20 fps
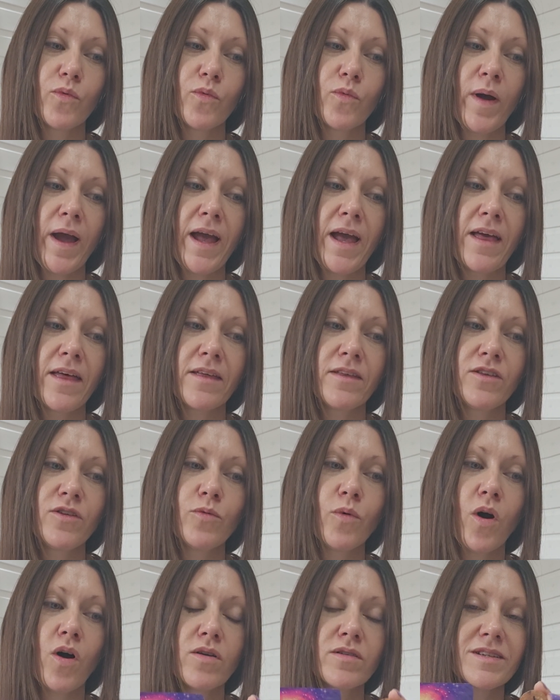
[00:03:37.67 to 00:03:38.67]
where
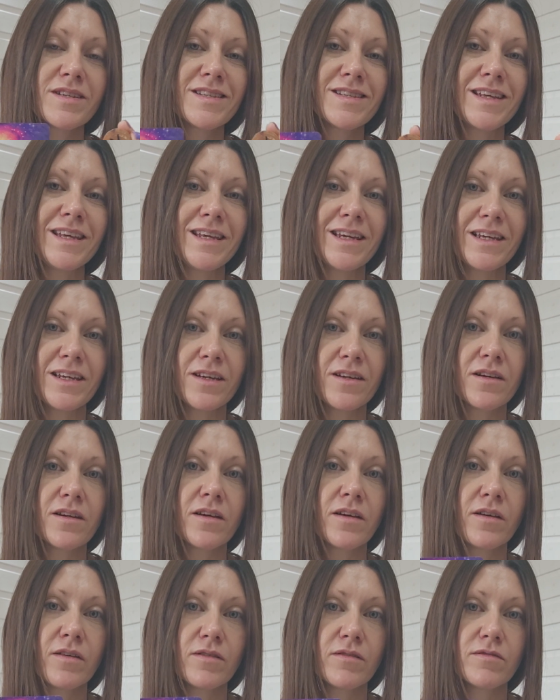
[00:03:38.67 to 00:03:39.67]
you aren't seeing
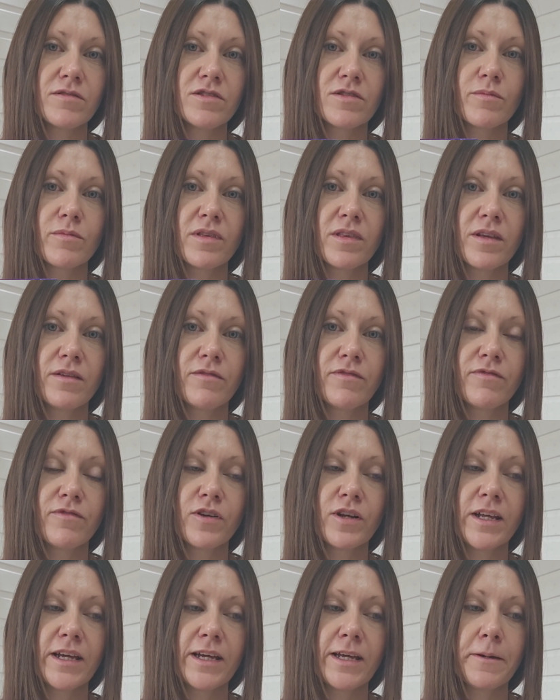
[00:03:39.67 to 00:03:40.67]
something
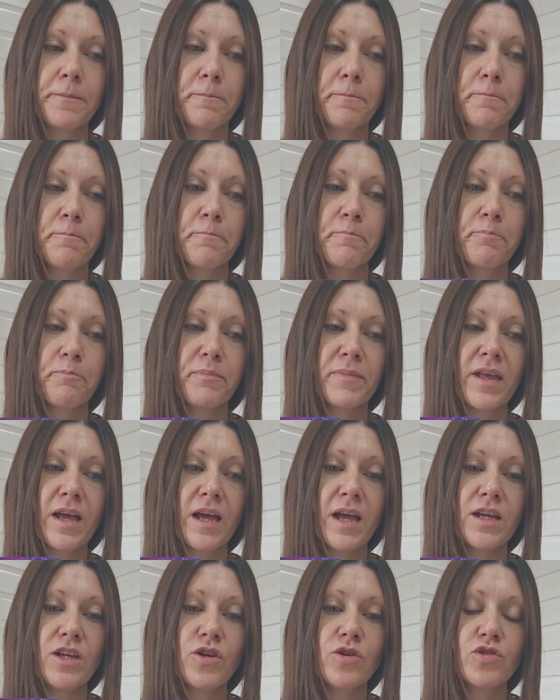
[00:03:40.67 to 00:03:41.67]
fully.
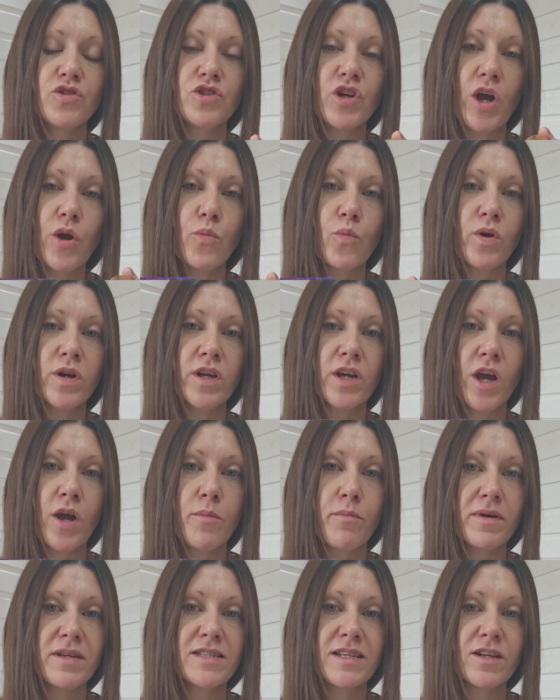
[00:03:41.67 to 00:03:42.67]
You don't want to
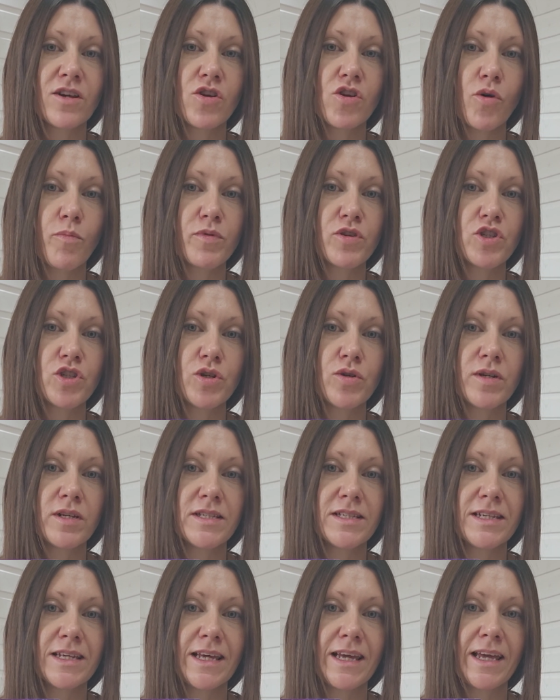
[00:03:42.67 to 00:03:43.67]
go missing an
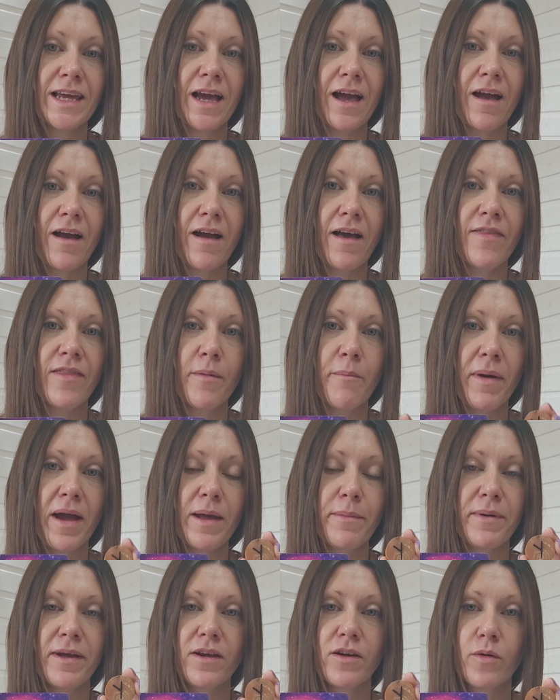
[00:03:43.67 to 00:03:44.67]
opportunity here. And there
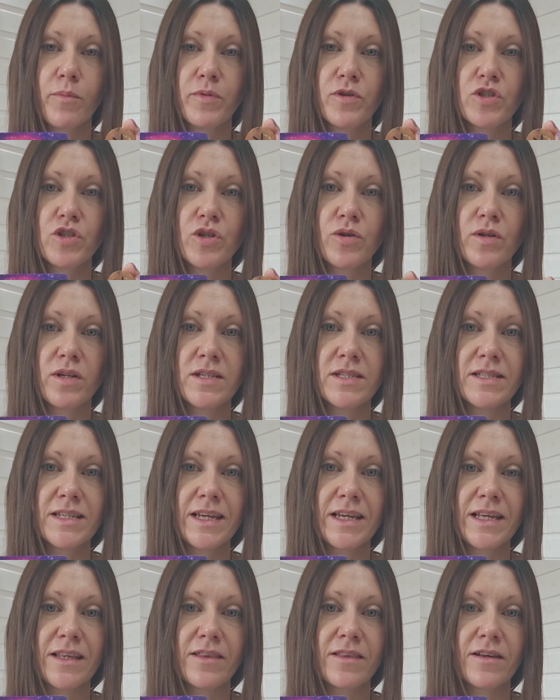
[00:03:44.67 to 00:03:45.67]
may be an
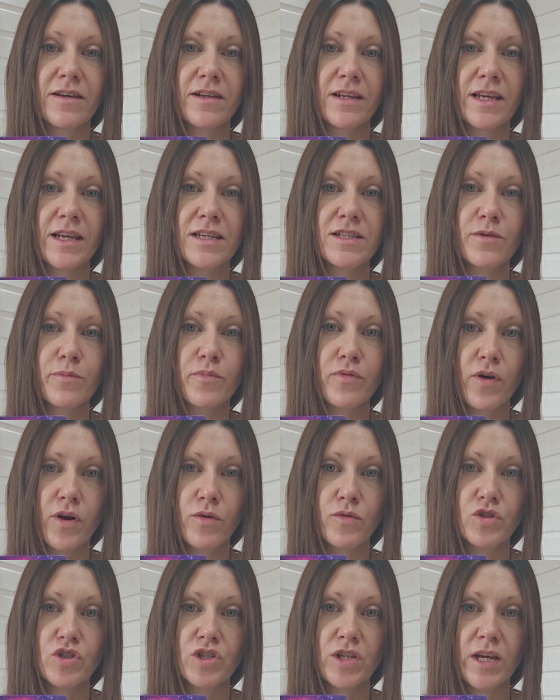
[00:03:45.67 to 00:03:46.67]
opportunity that is
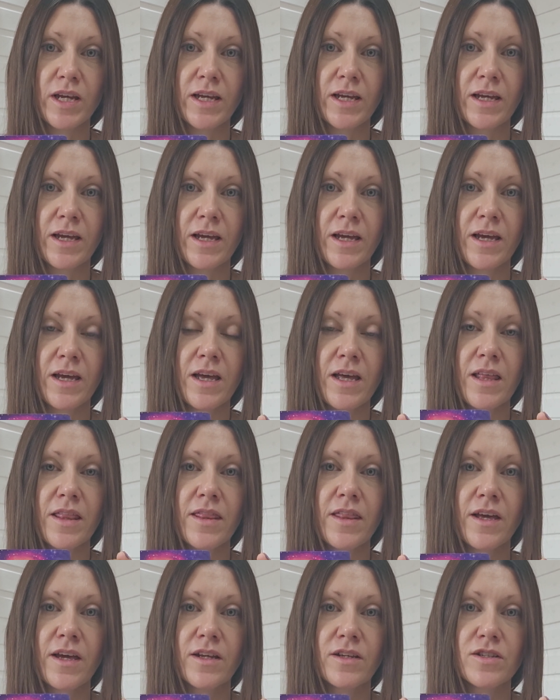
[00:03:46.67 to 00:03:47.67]
approaching
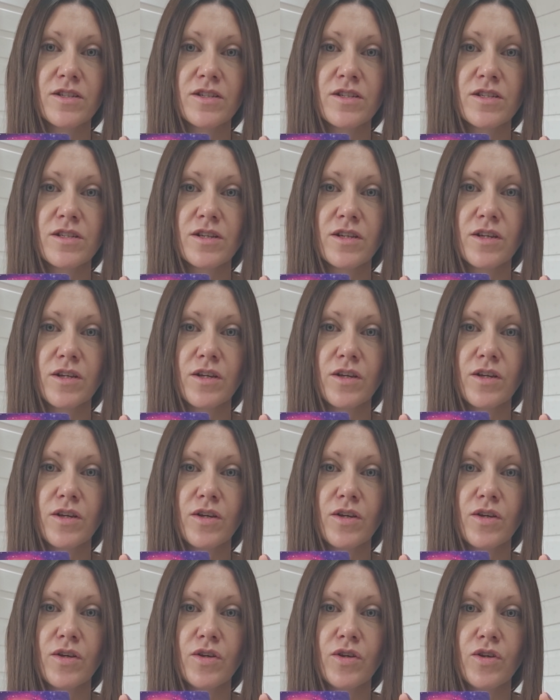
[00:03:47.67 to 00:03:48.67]
that
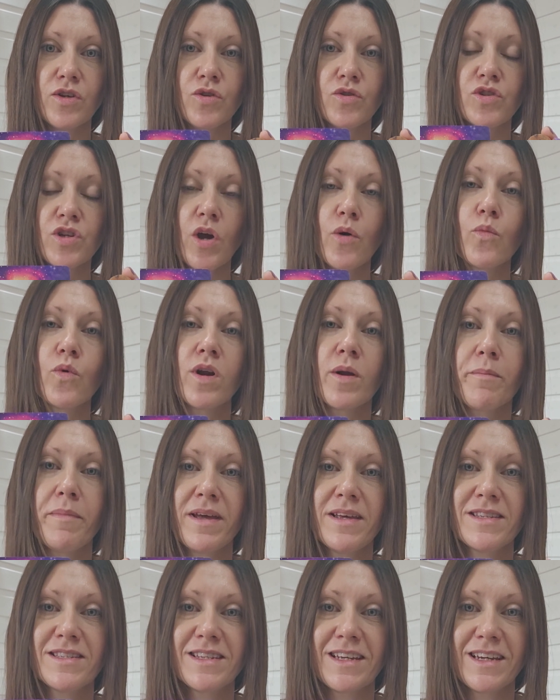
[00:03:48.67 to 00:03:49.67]
you don't want to
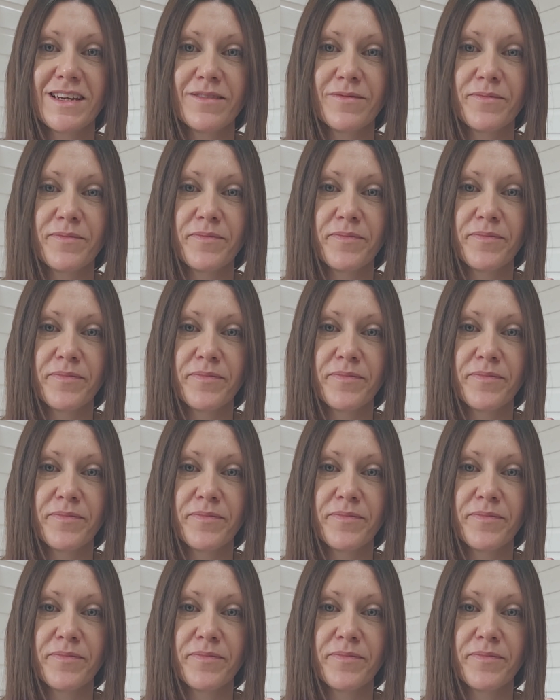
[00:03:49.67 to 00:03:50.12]
miss it.